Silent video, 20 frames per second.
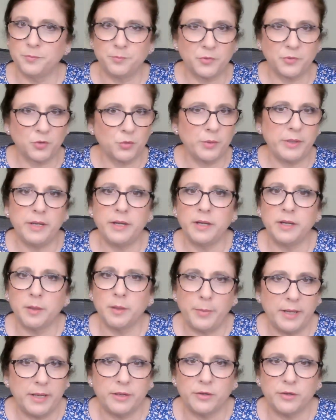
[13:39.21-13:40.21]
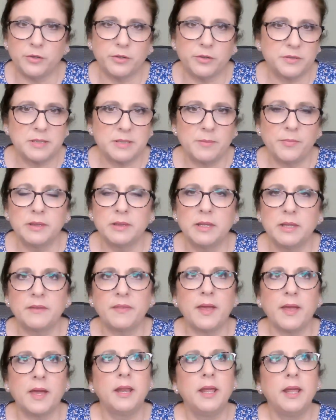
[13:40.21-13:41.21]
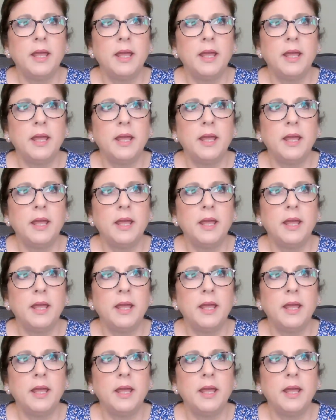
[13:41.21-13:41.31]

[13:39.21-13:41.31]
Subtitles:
creating a banner or something like that.